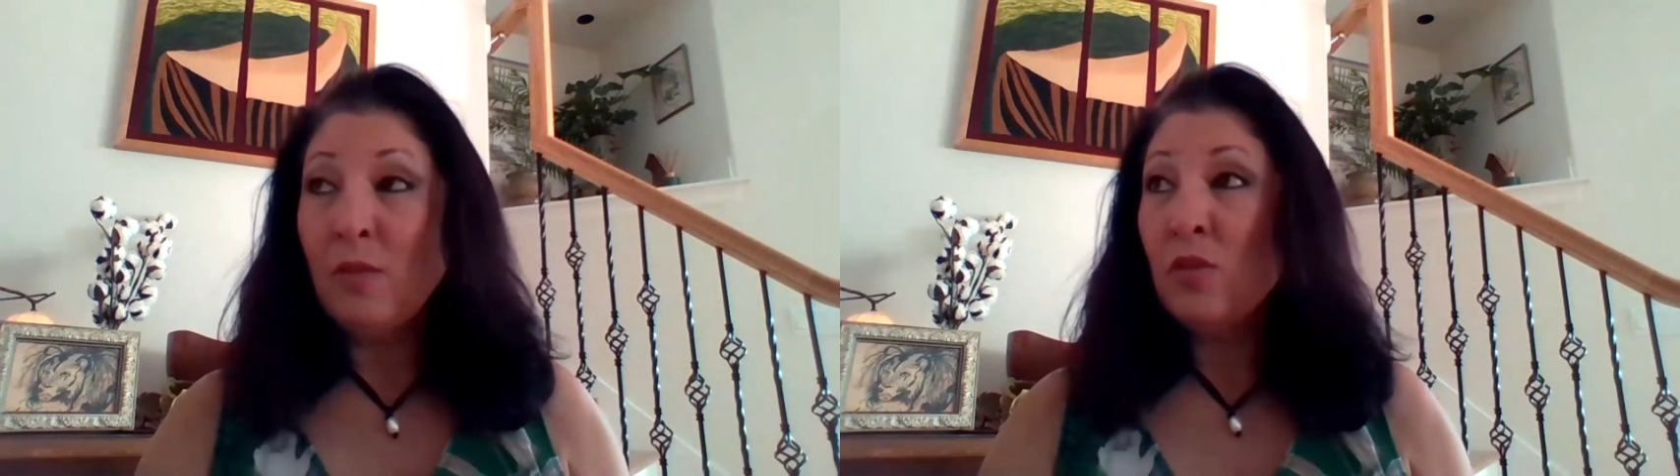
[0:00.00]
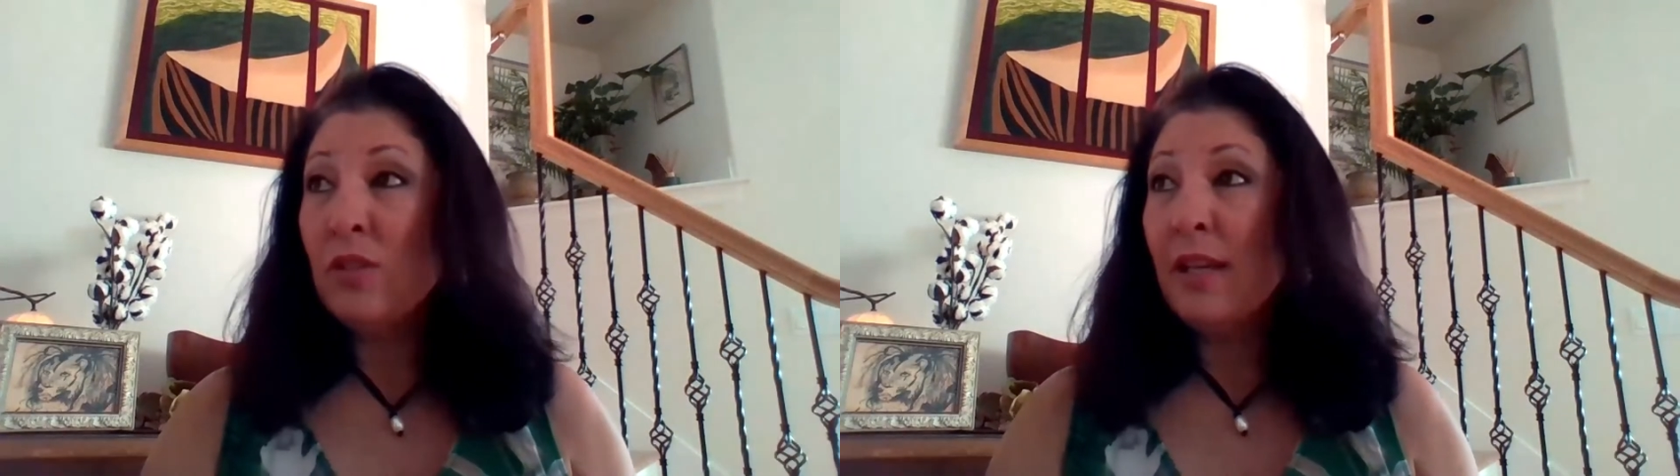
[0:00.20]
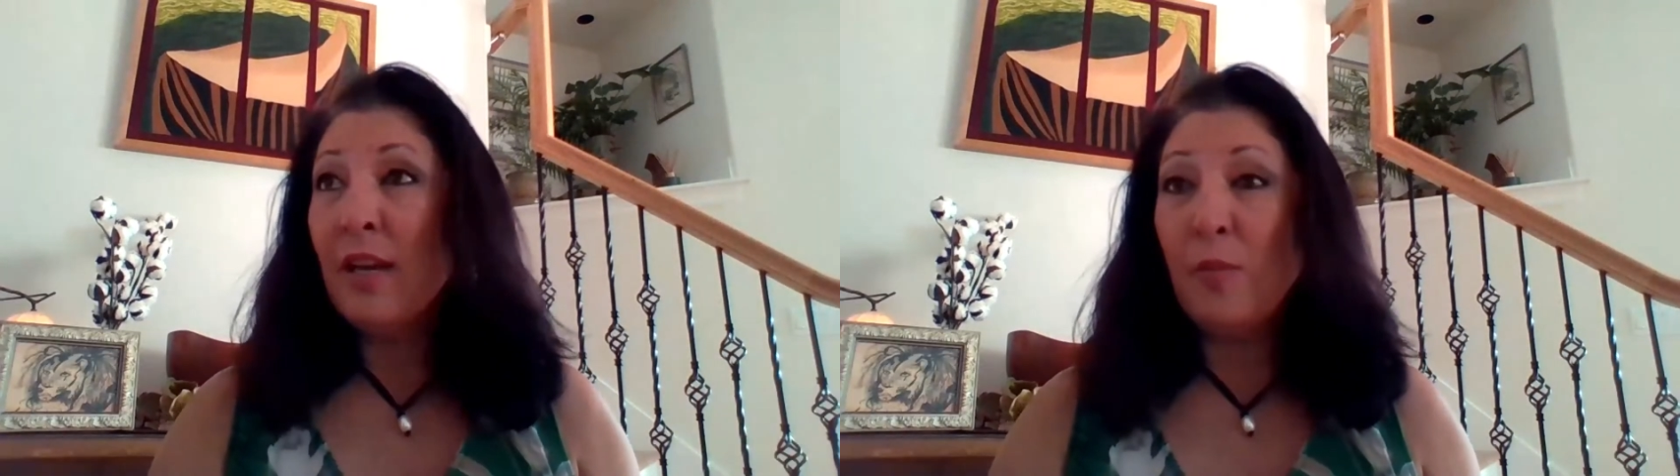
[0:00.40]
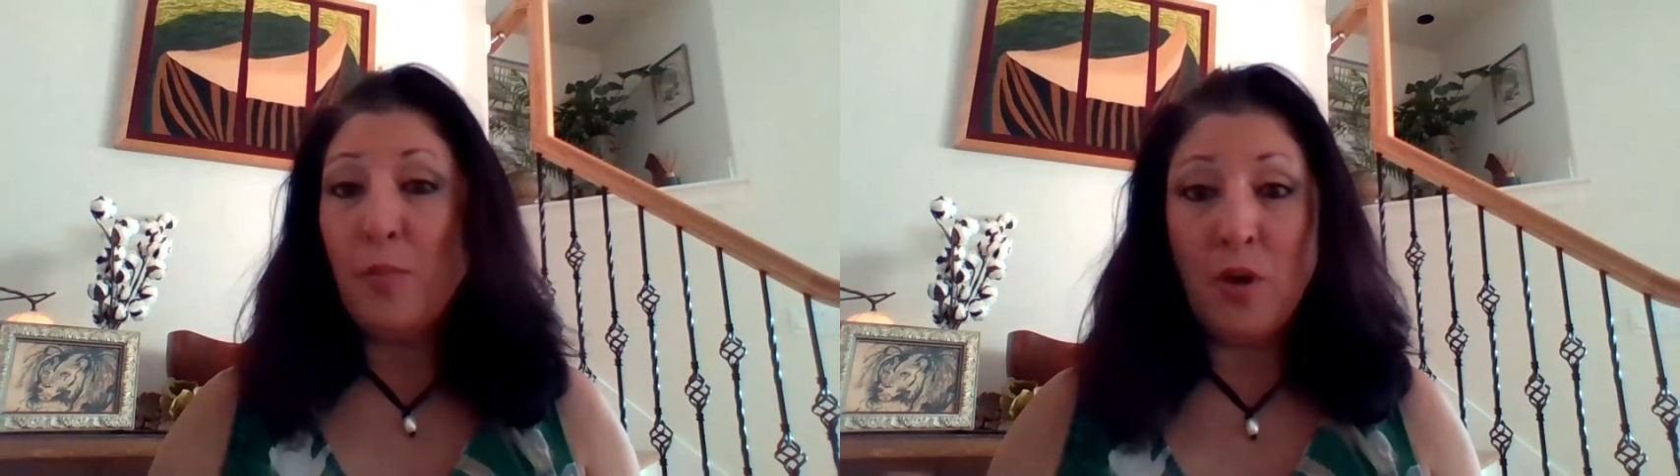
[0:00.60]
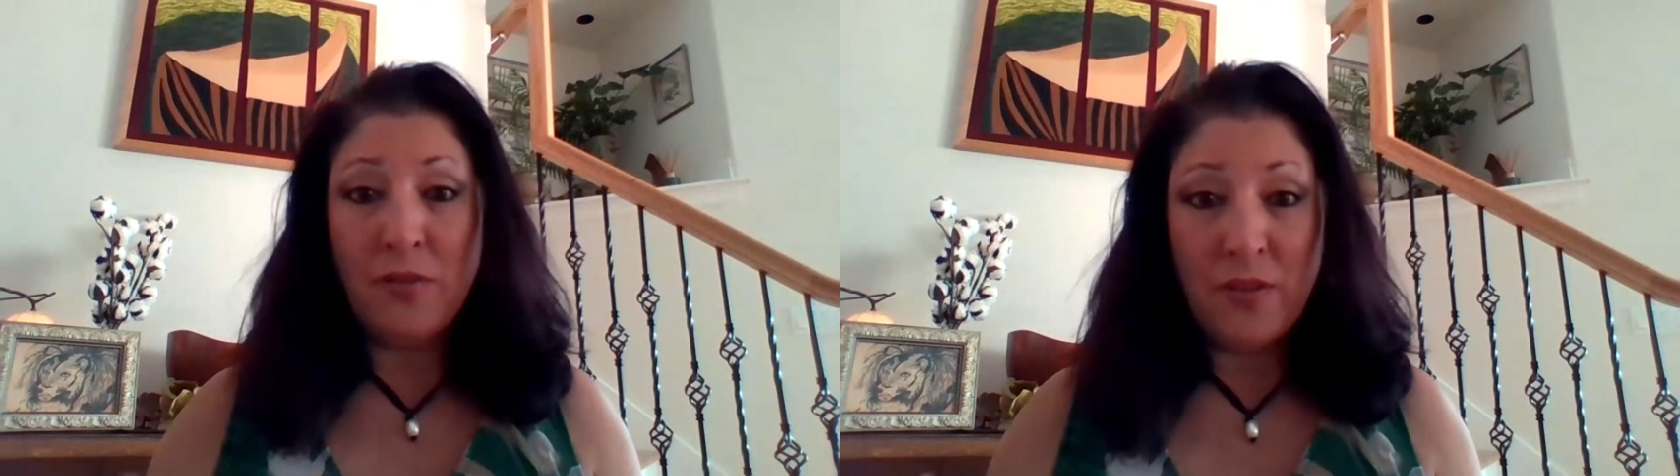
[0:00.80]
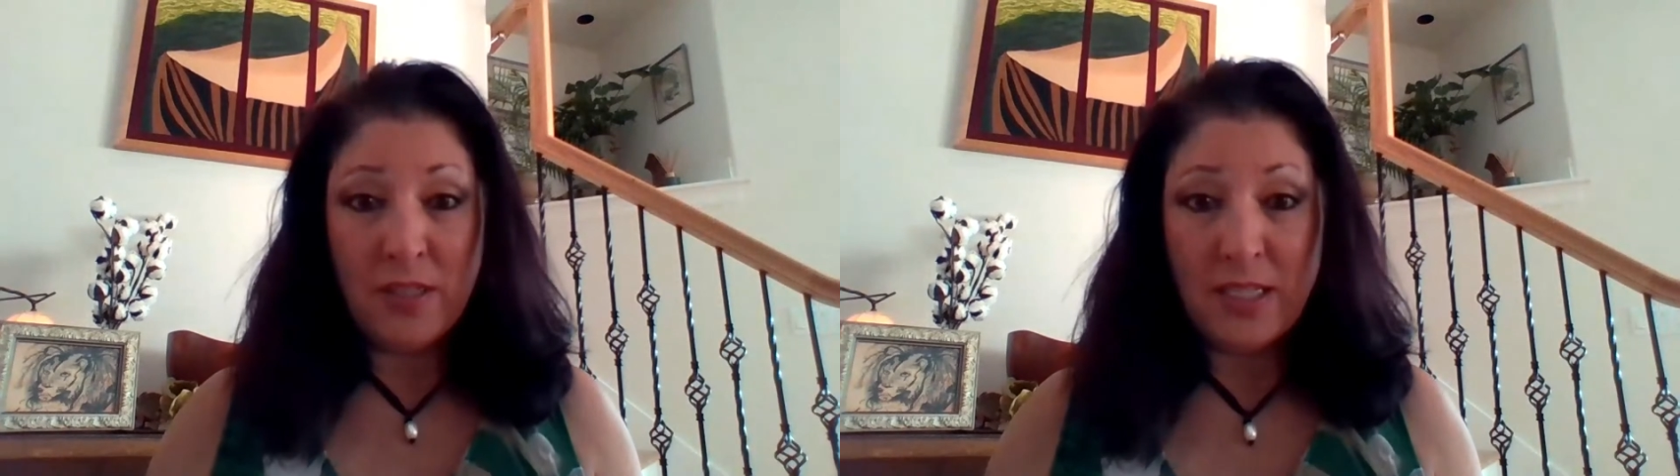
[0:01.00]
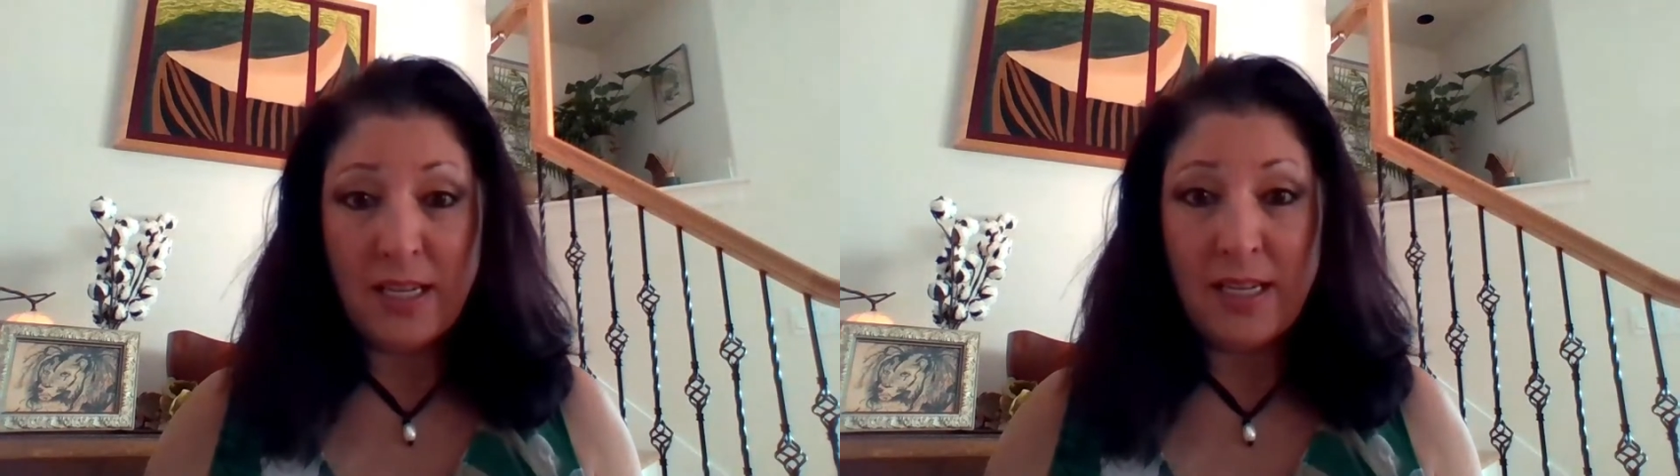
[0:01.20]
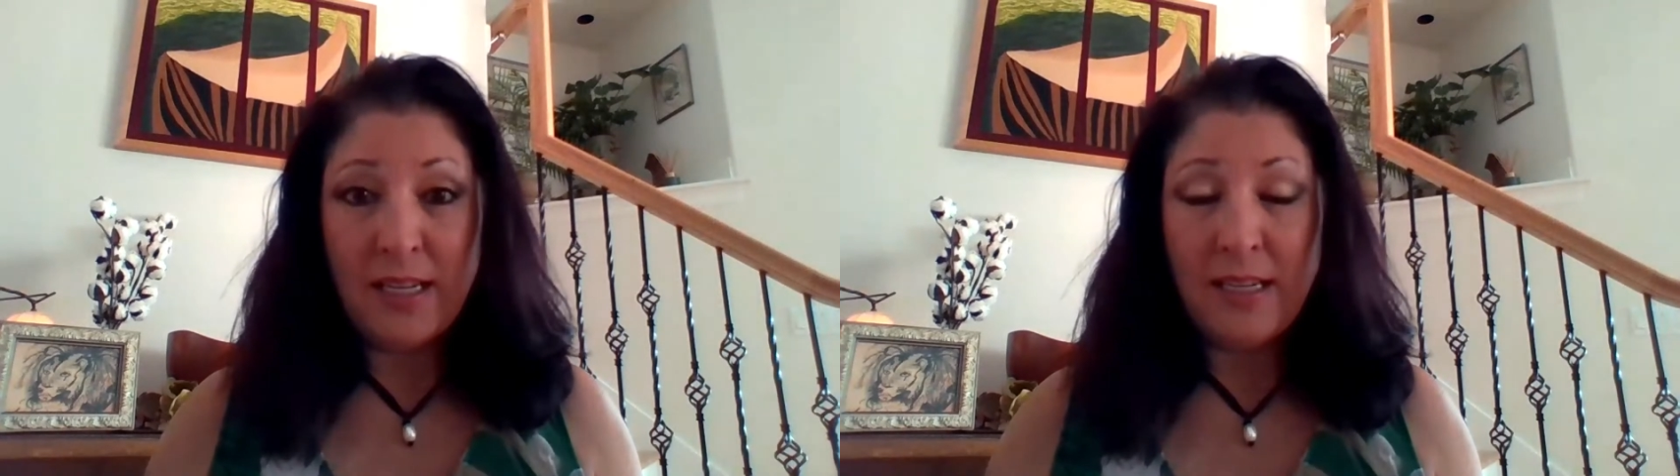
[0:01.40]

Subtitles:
It was like the perfect day.